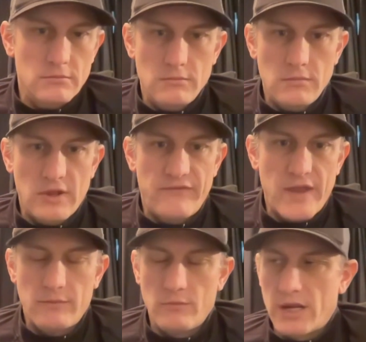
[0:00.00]

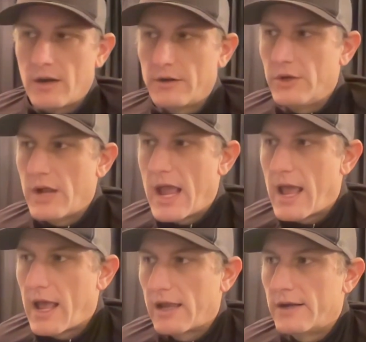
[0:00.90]
event where you
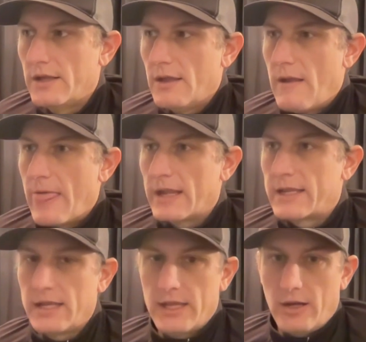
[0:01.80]
had a
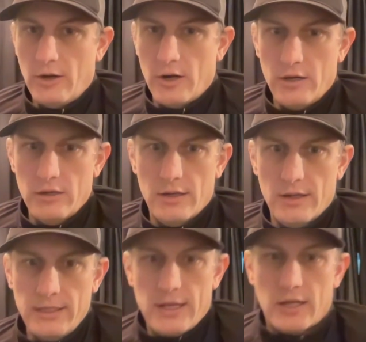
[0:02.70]
kid get hurt.
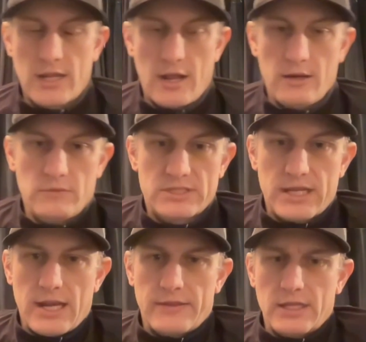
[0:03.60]
He got cut with a
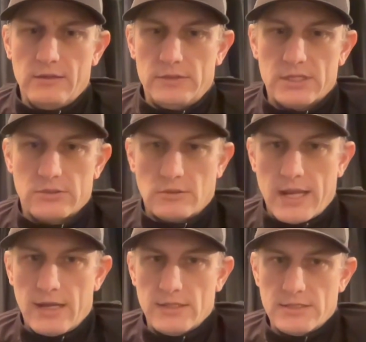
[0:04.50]
skate. I think he
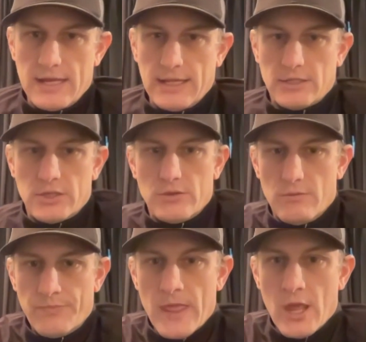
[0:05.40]
dislocated his knee too.
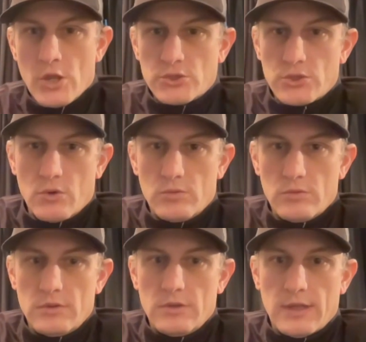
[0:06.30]
So
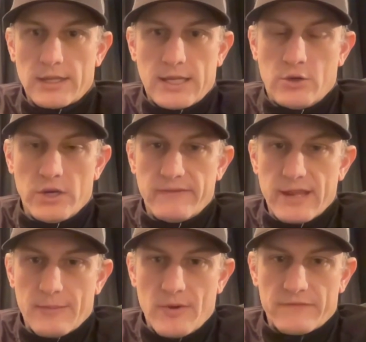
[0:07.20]
like he couldn't even get
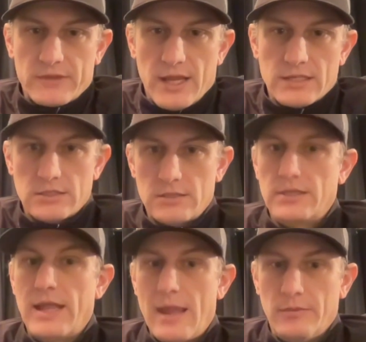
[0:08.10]
up off the ice.
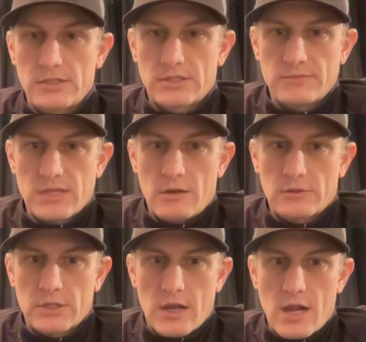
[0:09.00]
The ambulance comes out.
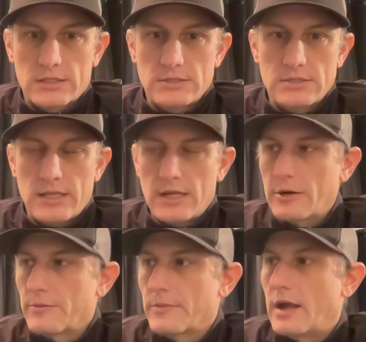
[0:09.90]
The doctor's there.
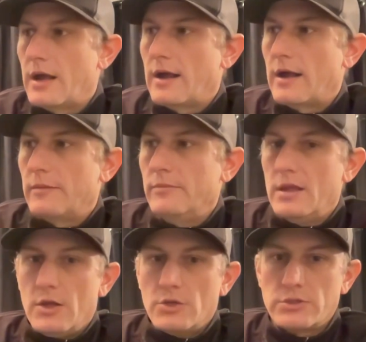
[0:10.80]
So
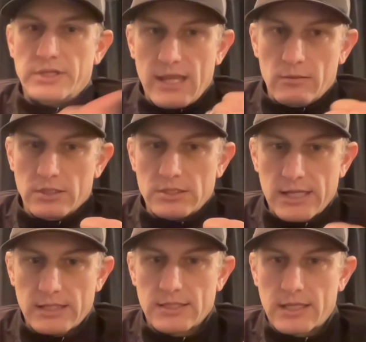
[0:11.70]
the ambulance
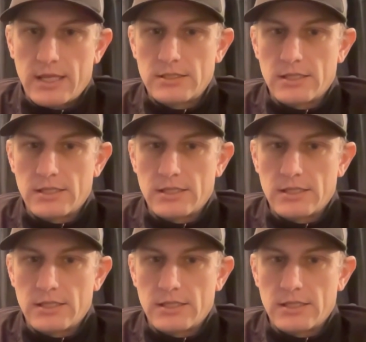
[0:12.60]
takes the kid